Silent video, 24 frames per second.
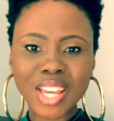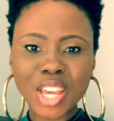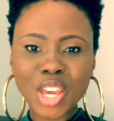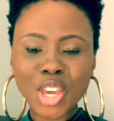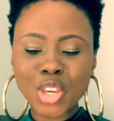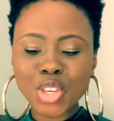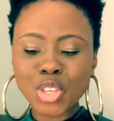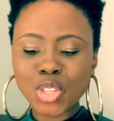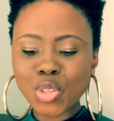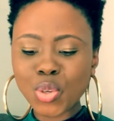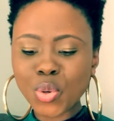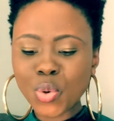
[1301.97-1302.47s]

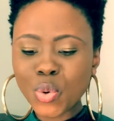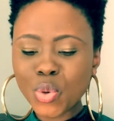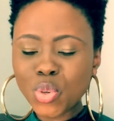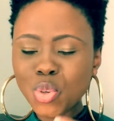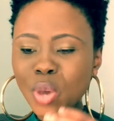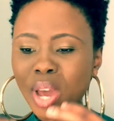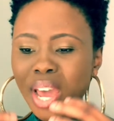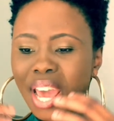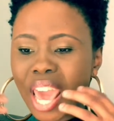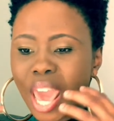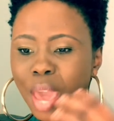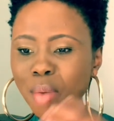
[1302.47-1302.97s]
You are
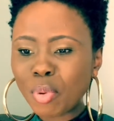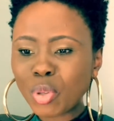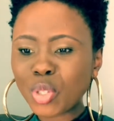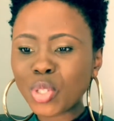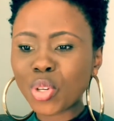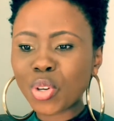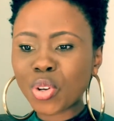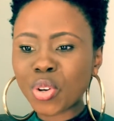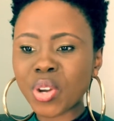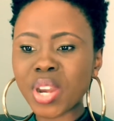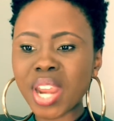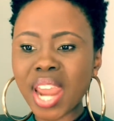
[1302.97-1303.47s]
able to
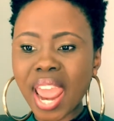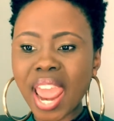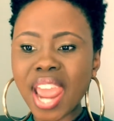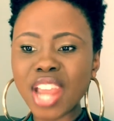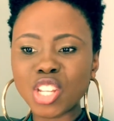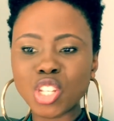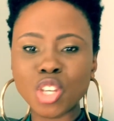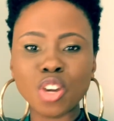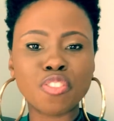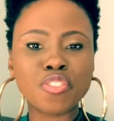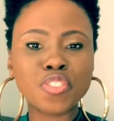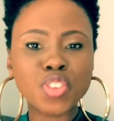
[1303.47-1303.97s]
create
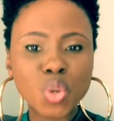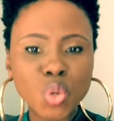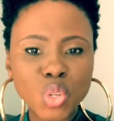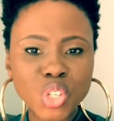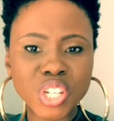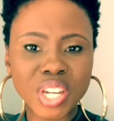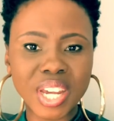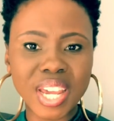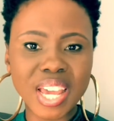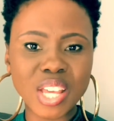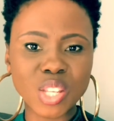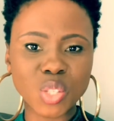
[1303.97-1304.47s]
your future
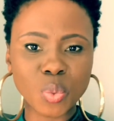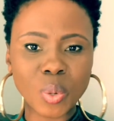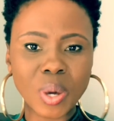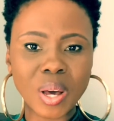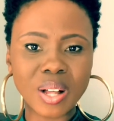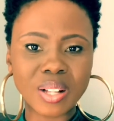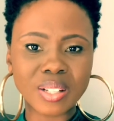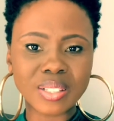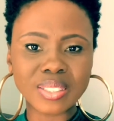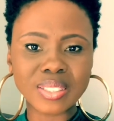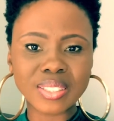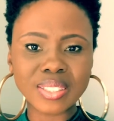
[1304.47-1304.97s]
as
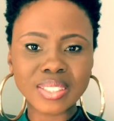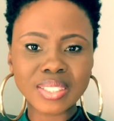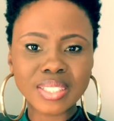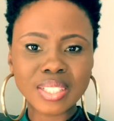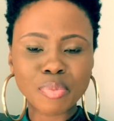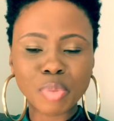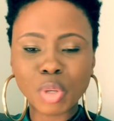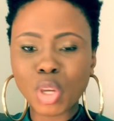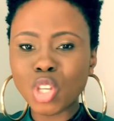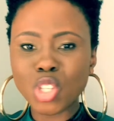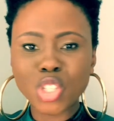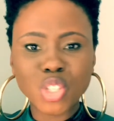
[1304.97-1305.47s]
well,
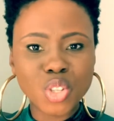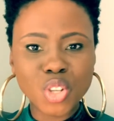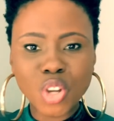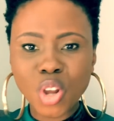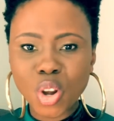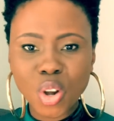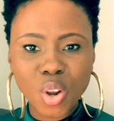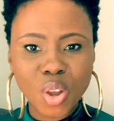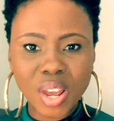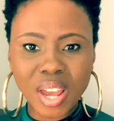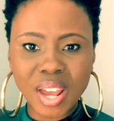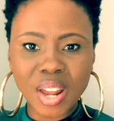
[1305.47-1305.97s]
because you're no
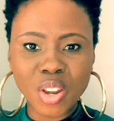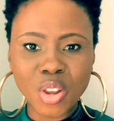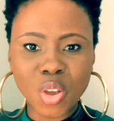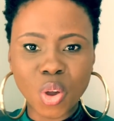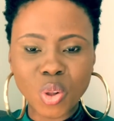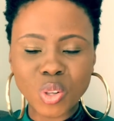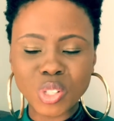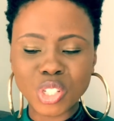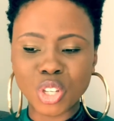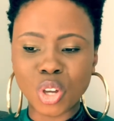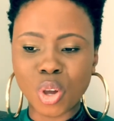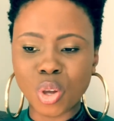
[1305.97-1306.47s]
longer
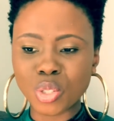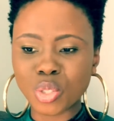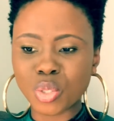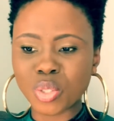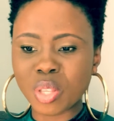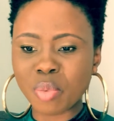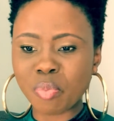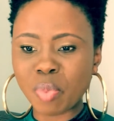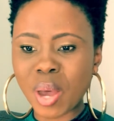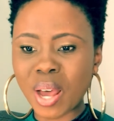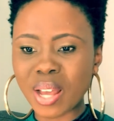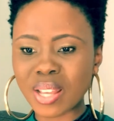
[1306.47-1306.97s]
holding on to the
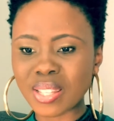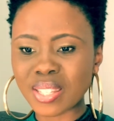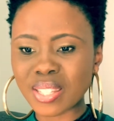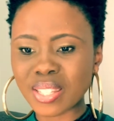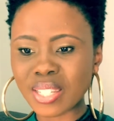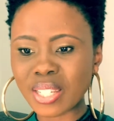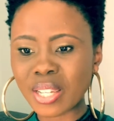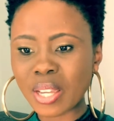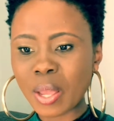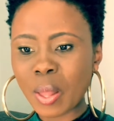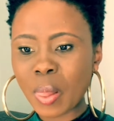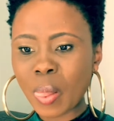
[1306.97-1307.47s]
past.
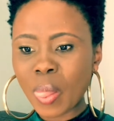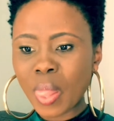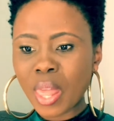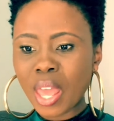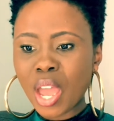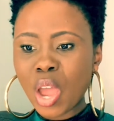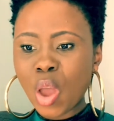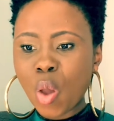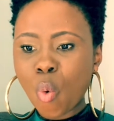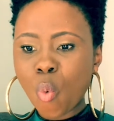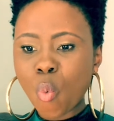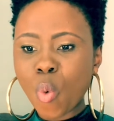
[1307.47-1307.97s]

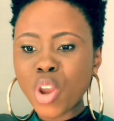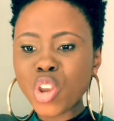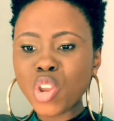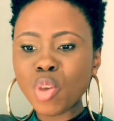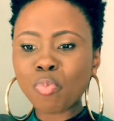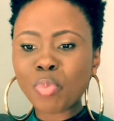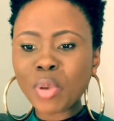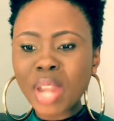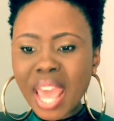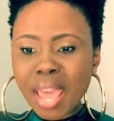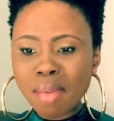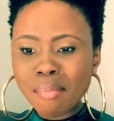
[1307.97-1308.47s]
When you
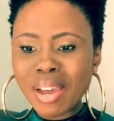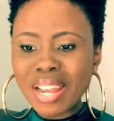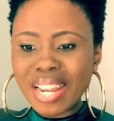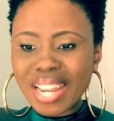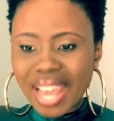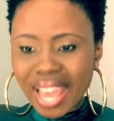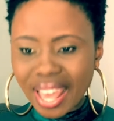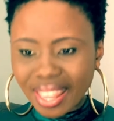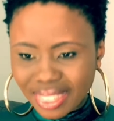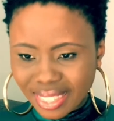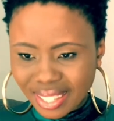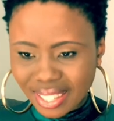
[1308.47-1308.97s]
blame
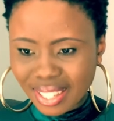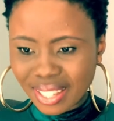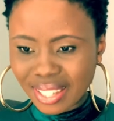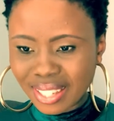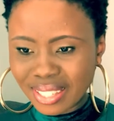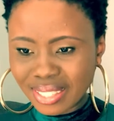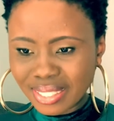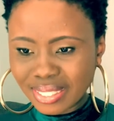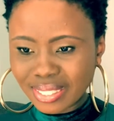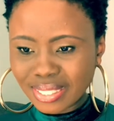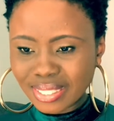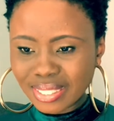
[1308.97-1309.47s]
another,
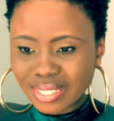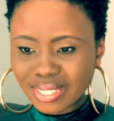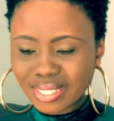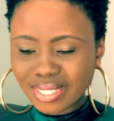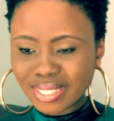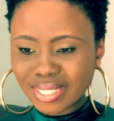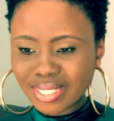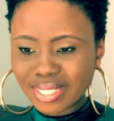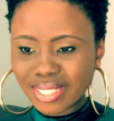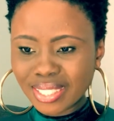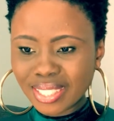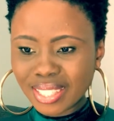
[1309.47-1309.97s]

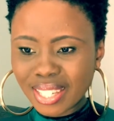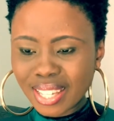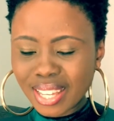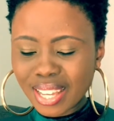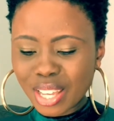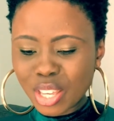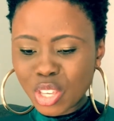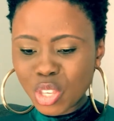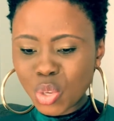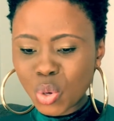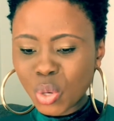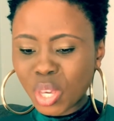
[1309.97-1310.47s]

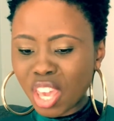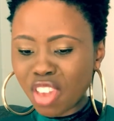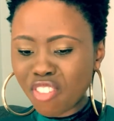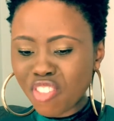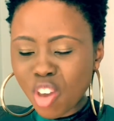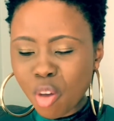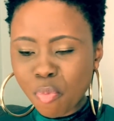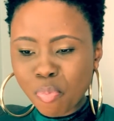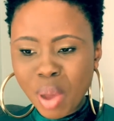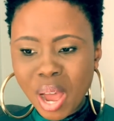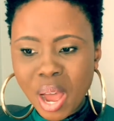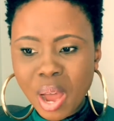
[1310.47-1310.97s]
you give your
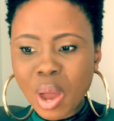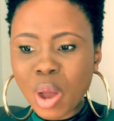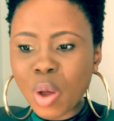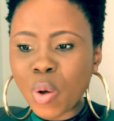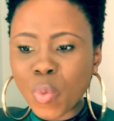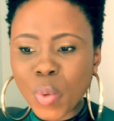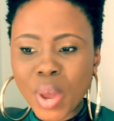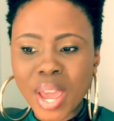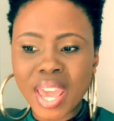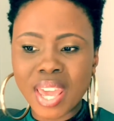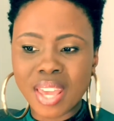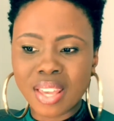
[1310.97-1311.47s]
power
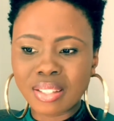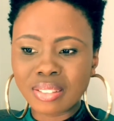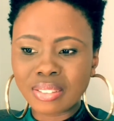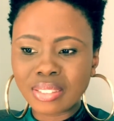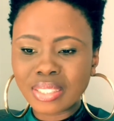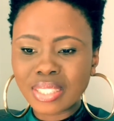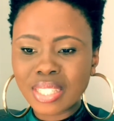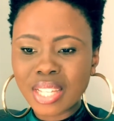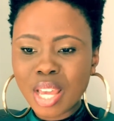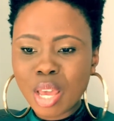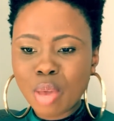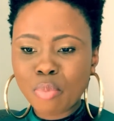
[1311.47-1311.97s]
away,
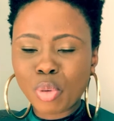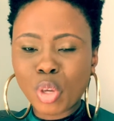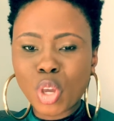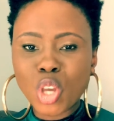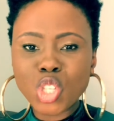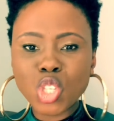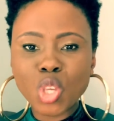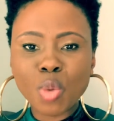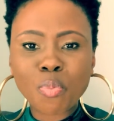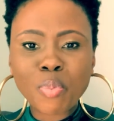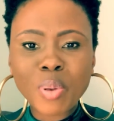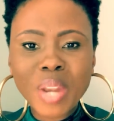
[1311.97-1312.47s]
because
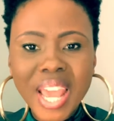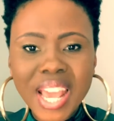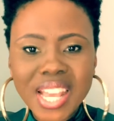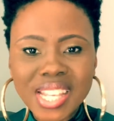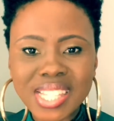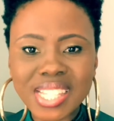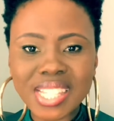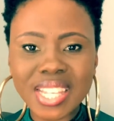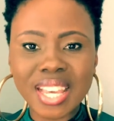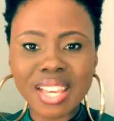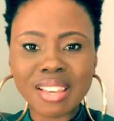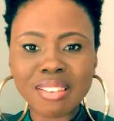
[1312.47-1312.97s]
you're
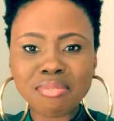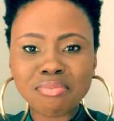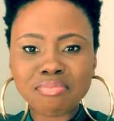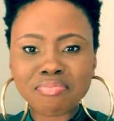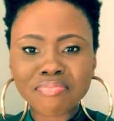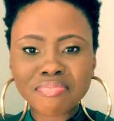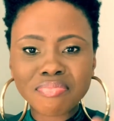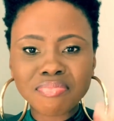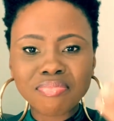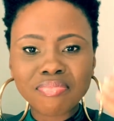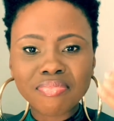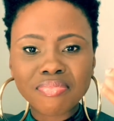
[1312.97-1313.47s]
placing
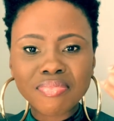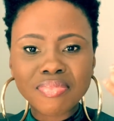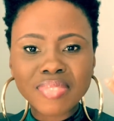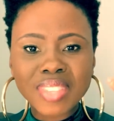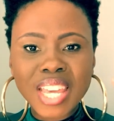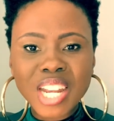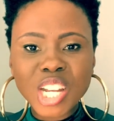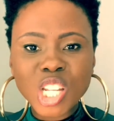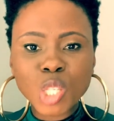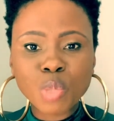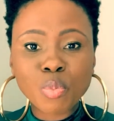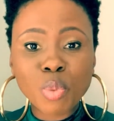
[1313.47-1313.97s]
the
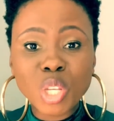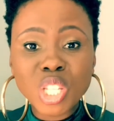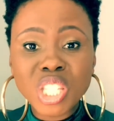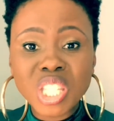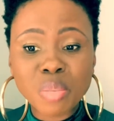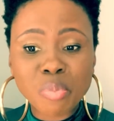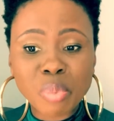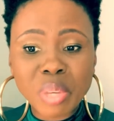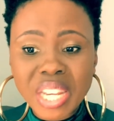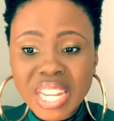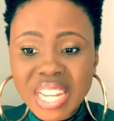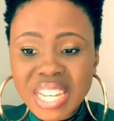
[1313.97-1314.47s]

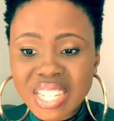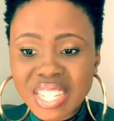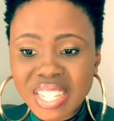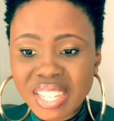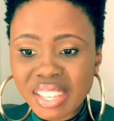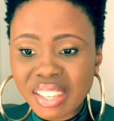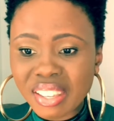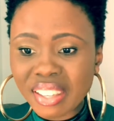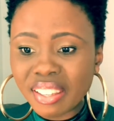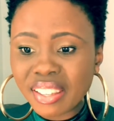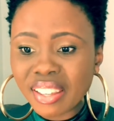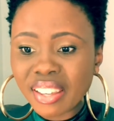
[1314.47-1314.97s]

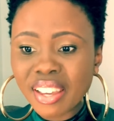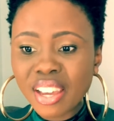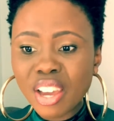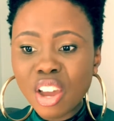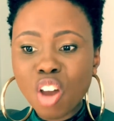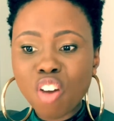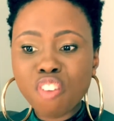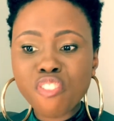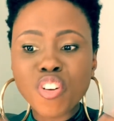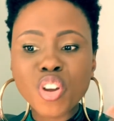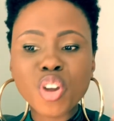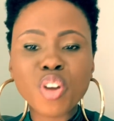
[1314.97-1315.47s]
responsibility
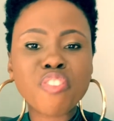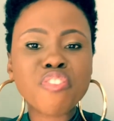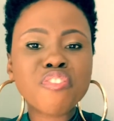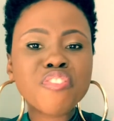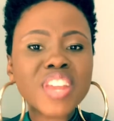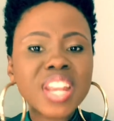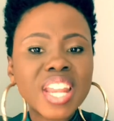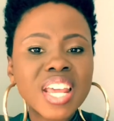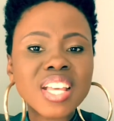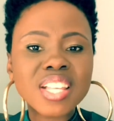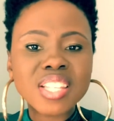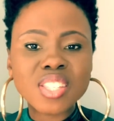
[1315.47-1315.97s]
for your
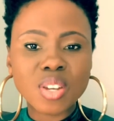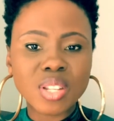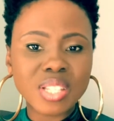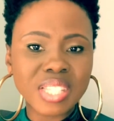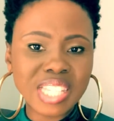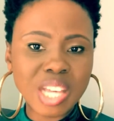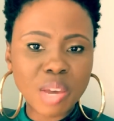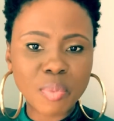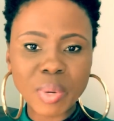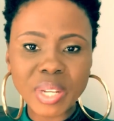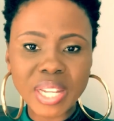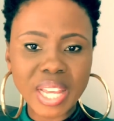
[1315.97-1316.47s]
feelings on
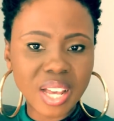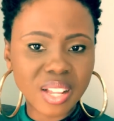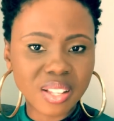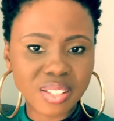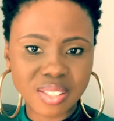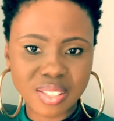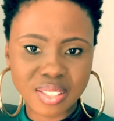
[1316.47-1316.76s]
someone else.